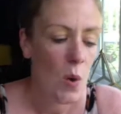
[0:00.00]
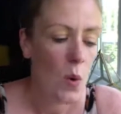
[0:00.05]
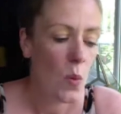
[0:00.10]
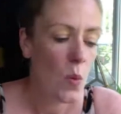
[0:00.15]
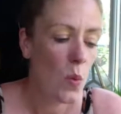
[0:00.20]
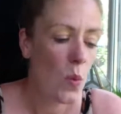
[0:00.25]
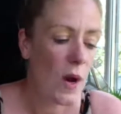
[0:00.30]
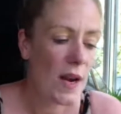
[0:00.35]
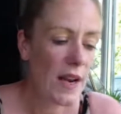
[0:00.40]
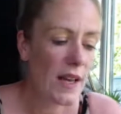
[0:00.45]

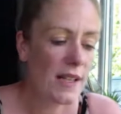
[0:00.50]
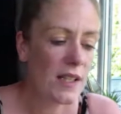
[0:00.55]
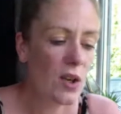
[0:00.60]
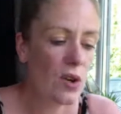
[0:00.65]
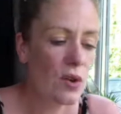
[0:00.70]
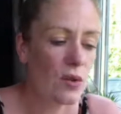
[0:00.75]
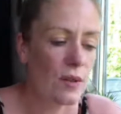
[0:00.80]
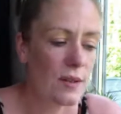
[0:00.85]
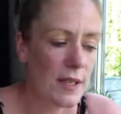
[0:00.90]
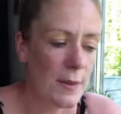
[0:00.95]
when I
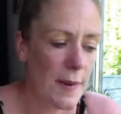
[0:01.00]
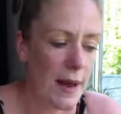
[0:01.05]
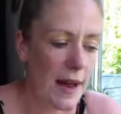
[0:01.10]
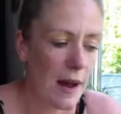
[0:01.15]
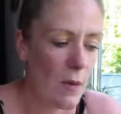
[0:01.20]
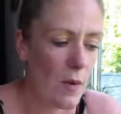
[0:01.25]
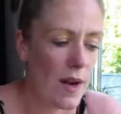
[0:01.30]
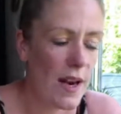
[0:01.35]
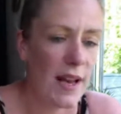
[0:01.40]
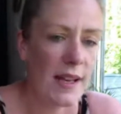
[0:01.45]

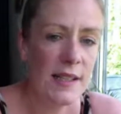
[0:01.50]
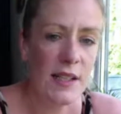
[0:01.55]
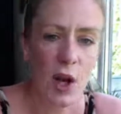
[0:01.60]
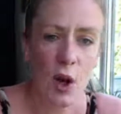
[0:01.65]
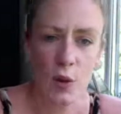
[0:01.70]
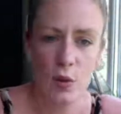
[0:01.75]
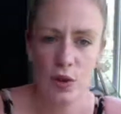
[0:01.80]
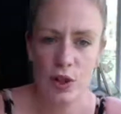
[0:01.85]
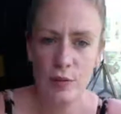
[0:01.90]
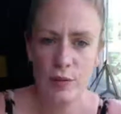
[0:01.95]

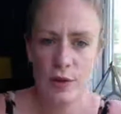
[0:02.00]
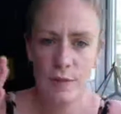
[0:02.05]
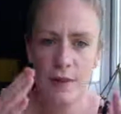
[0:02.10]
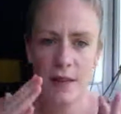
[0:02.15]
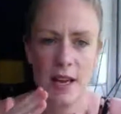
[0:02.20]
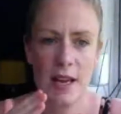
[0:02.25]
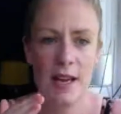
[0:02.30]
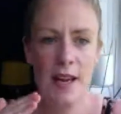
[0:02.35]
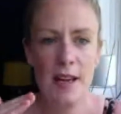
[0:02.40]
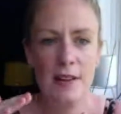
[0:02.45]
told you at the
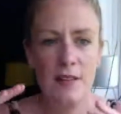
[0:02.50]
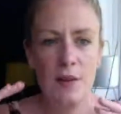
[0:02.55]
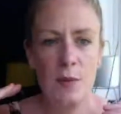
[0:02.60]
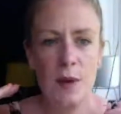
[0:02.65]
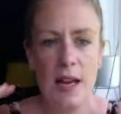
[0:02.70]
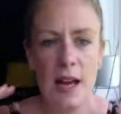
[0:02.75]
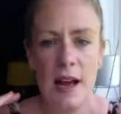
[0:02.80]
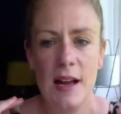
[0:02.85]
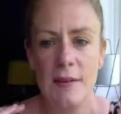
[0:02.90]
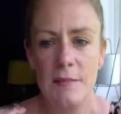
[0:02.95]
beginning that we
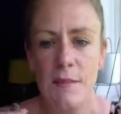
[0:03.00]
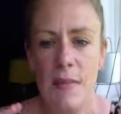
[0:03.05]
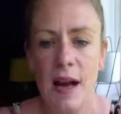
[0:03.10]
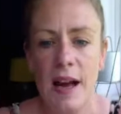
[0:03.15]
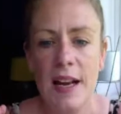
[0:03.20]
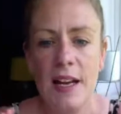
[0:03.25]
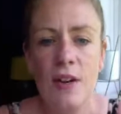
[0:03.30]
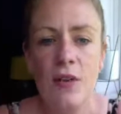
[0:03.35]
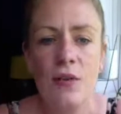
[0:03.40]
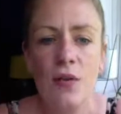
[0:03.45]
had
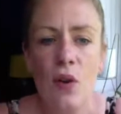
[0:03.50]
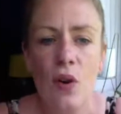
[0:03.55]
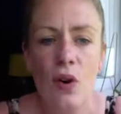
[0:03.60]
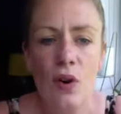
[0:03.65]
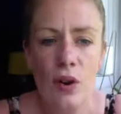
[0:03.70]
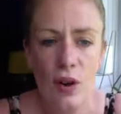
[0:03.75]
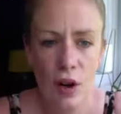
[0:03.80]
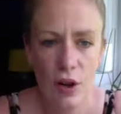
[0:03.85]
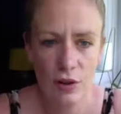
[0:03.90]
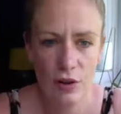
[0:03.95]
mind, thought,
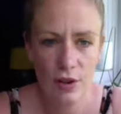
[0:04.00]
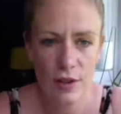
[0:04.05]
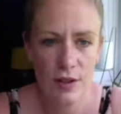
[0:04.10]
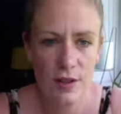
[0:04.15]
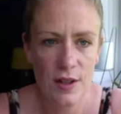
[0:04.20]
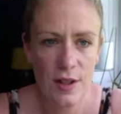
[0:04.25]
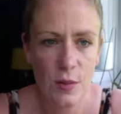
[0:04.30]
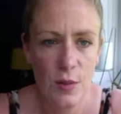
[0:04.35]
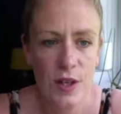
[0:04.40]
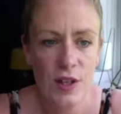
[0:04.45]
and
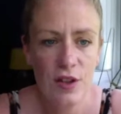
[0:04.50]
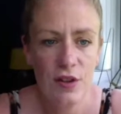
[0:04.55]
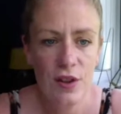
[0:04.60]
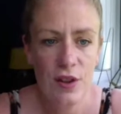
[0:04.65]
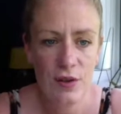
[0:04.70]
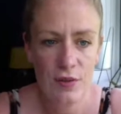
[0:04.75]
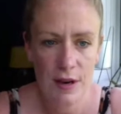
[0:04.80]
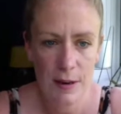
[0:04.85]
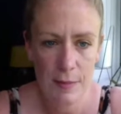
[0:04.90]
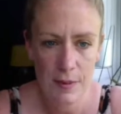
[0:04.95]
consciousness, which are the
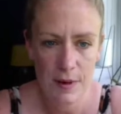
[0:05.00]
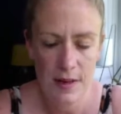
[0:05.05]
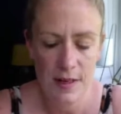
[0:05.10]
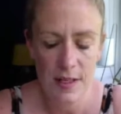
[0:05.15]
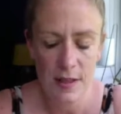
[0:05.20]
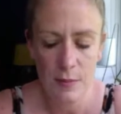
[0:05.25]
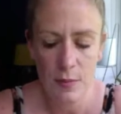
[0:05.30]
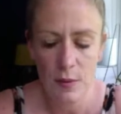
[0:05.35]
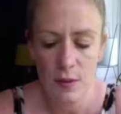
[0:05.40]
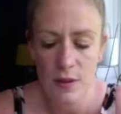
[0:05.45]
3
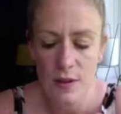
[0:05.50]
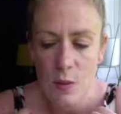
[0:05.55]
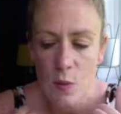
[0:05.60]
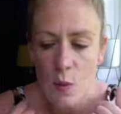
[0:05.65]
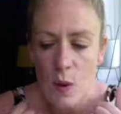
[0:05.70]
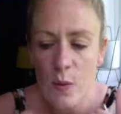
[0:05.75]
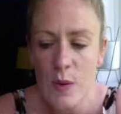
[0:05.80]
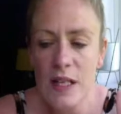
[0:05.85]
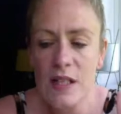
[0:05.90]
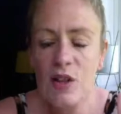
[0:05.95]
principles, and
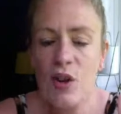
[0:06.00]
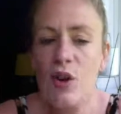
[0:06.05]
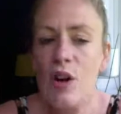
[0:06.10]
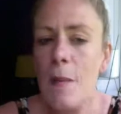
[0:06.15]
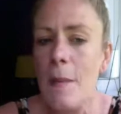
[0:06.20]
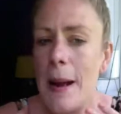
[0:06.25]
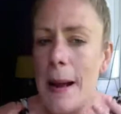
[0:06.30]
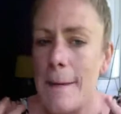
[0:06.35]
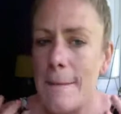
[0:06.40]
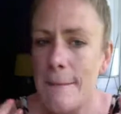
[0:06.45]
when we talk
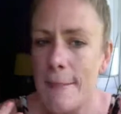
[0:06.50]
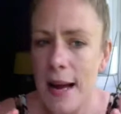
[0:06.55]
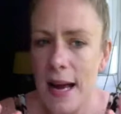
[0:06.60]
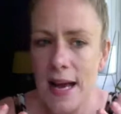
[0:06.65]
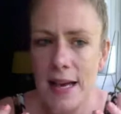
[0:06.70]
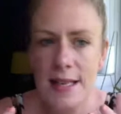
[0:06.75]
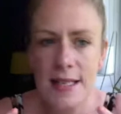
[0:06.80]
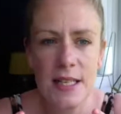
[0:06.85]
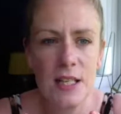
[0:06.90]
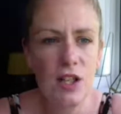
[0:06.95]
about
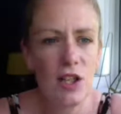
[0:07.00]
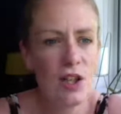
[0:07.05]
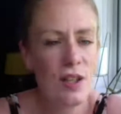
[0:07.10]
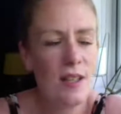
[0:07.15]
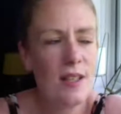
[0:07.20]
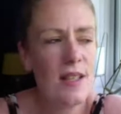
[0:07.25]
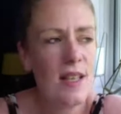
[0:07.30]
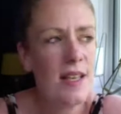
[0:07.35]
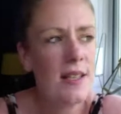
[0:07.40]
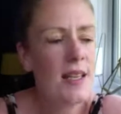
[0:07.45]
mind, it's
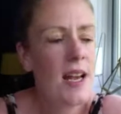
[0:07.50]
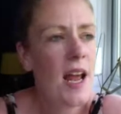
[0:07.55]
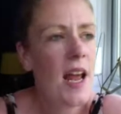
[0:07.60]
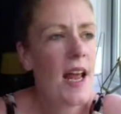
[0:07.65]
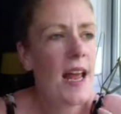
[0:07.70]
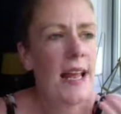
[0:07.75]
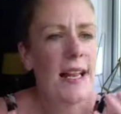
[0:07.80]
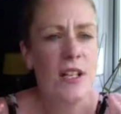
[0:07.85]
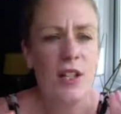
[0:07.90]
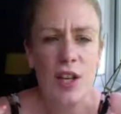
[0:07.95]
just this
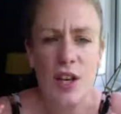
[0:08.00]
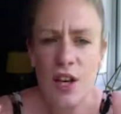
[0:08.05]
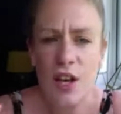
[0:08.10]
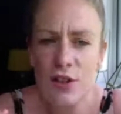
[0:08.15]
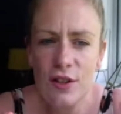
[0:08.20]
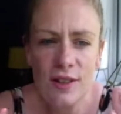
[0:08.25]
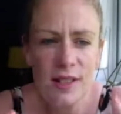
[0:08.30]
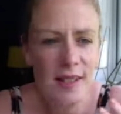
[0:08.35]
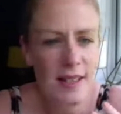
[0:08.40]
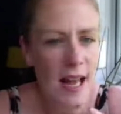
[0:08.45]

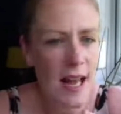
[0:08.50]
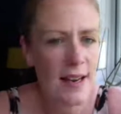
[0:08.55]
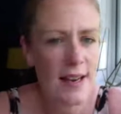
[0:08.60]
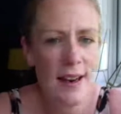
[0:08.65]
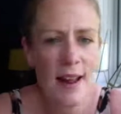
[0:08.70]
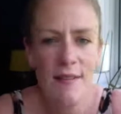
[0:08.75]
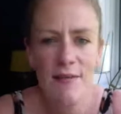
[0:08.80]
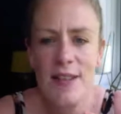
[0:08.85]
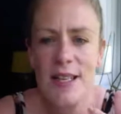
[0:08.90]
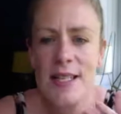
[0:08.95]
internal sat
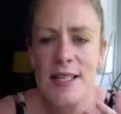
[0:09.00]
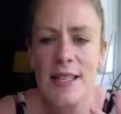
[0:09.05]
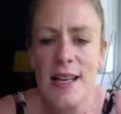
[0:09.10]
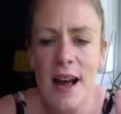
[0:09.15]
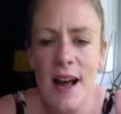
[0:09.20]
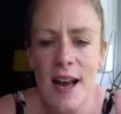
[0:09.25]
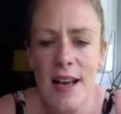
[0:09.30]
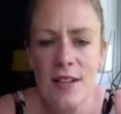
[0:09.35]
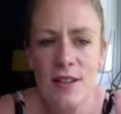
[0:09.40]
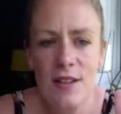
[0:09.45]
nav, this
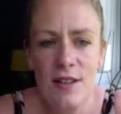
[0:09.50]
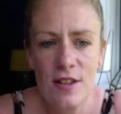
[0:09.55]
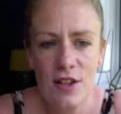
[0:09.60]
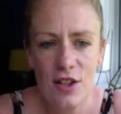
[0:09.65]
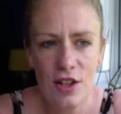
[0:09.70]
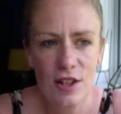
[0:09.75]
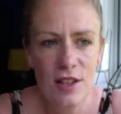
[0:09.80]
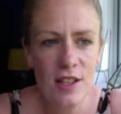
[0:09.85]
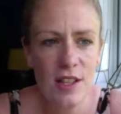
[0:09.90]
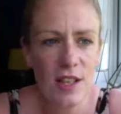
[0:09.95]
guidance,
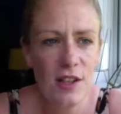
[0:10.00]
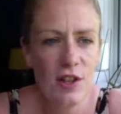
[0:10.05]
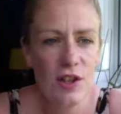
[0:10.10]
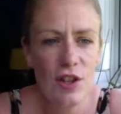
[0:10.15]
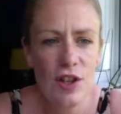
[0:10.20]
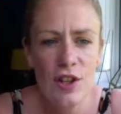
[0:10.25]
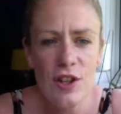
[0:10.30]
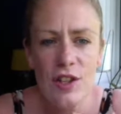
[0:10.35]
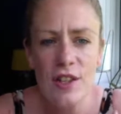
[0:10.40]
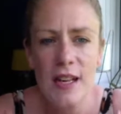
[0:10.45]

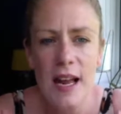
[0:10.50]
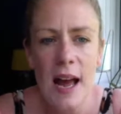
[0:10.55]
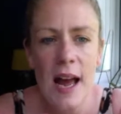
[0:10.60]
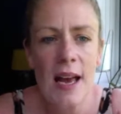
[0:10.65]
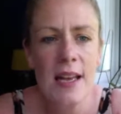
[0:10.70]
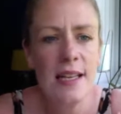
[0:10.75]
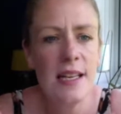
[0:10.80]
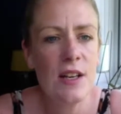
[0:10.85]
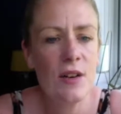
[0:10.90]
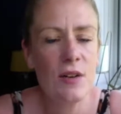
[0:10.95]
just
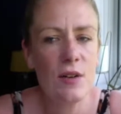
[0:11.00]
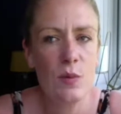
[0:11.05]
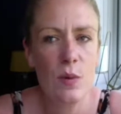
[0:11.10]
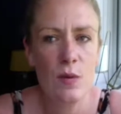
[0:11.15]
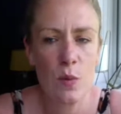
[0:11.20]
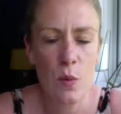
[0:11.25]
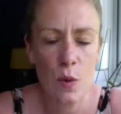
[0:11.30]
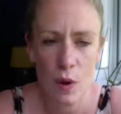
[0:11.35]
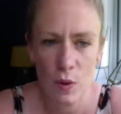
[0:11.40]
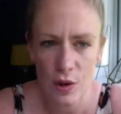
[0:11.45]
guiding us
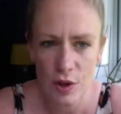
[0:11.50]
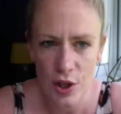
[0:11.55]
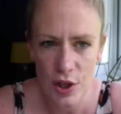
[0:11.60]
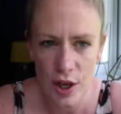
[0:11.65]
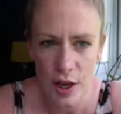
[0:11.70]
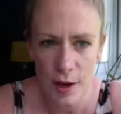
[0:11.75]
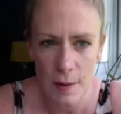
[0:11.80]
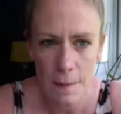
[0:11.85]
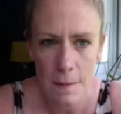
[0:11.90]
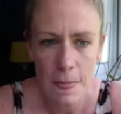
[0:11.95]
with what to
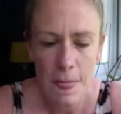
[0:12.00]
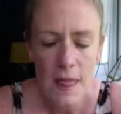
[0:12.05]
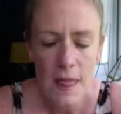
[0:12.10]
do.